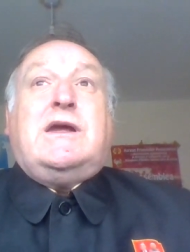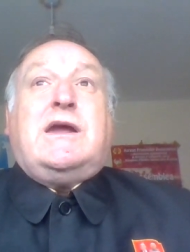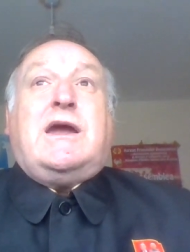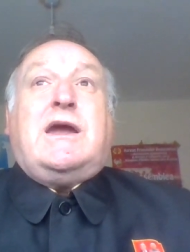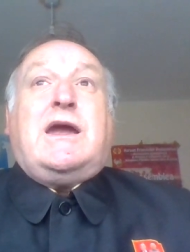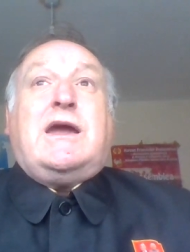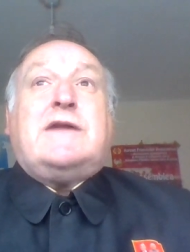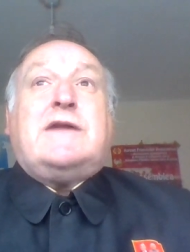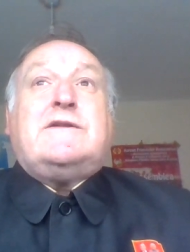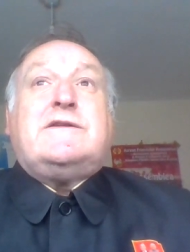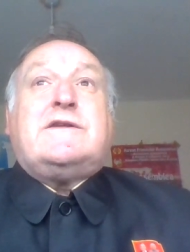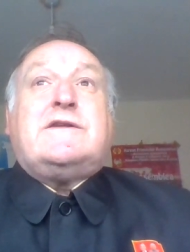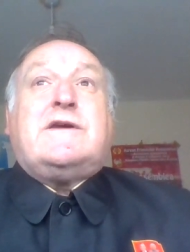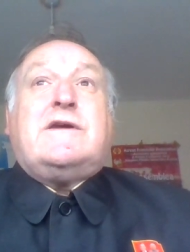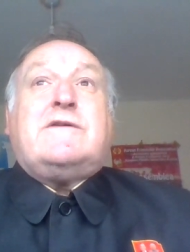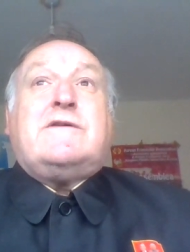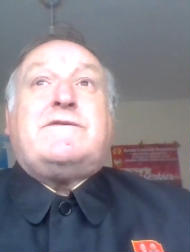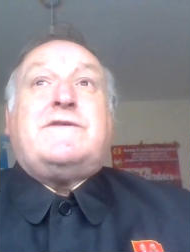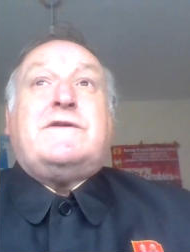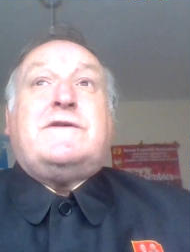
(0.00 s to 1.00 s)

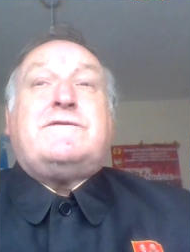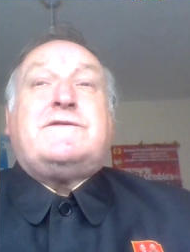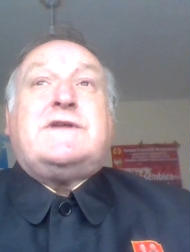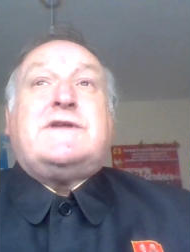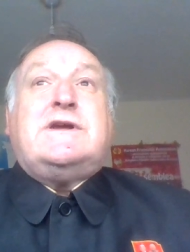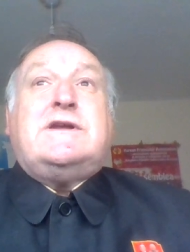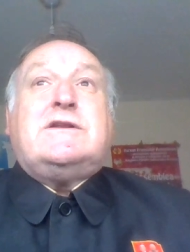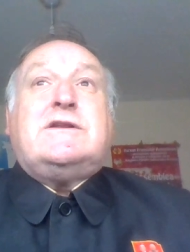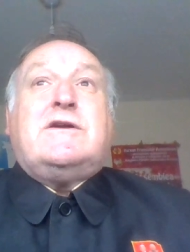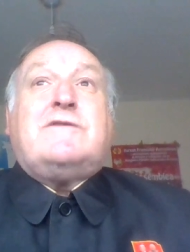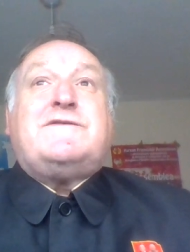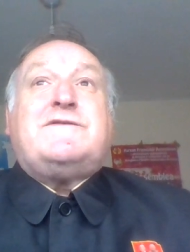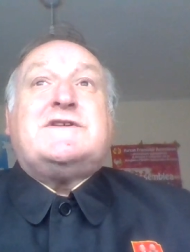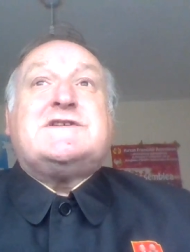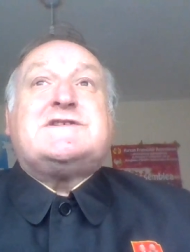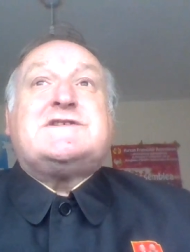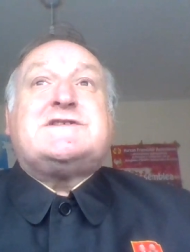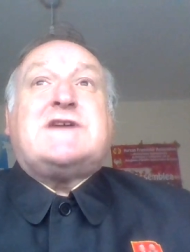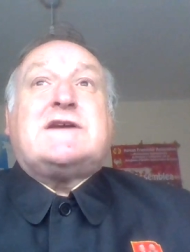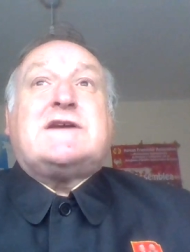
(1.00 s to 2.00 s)
and 15 of
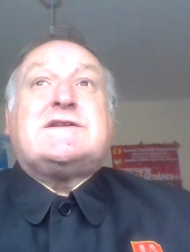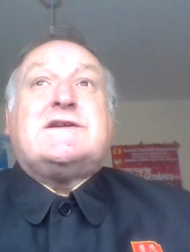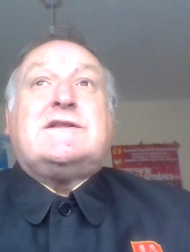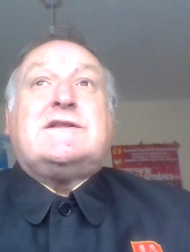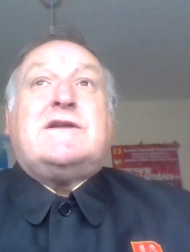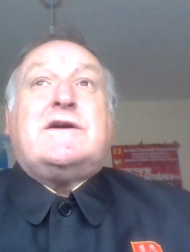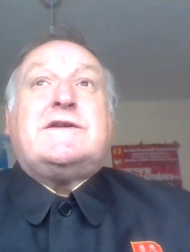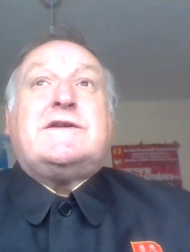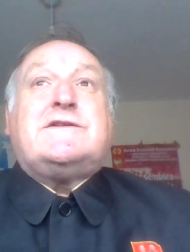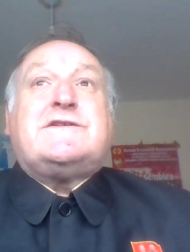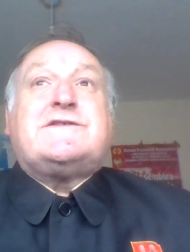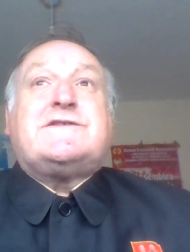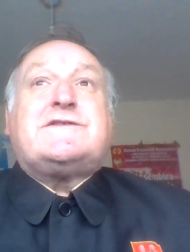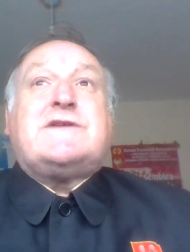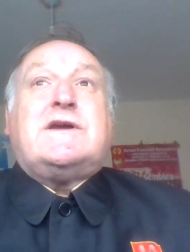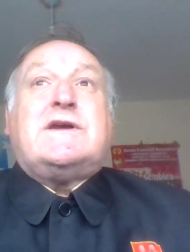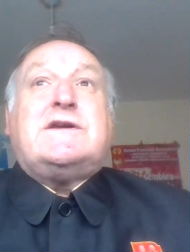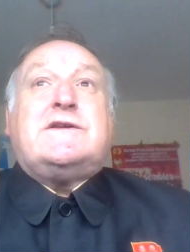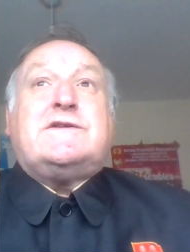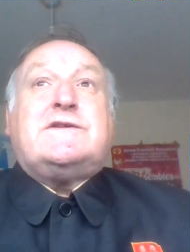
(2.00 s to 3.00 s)
its satellite
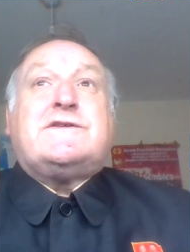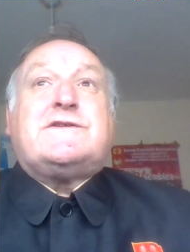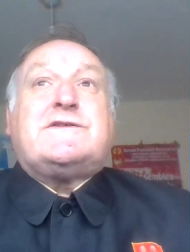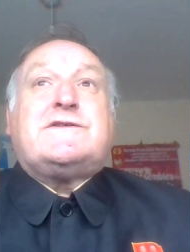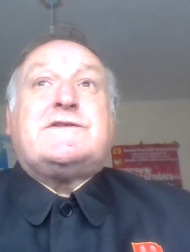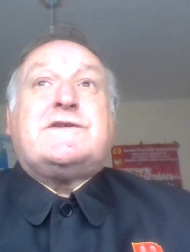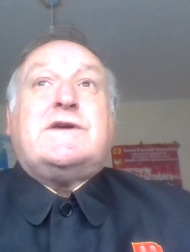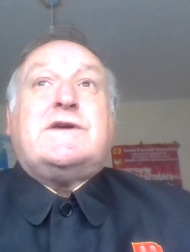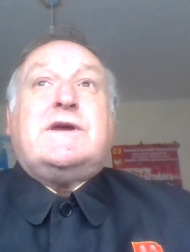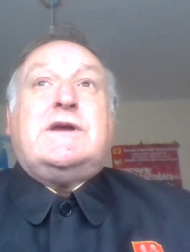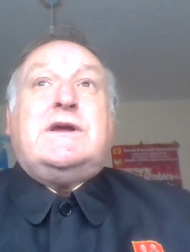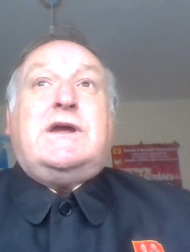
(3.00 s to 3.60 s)
states.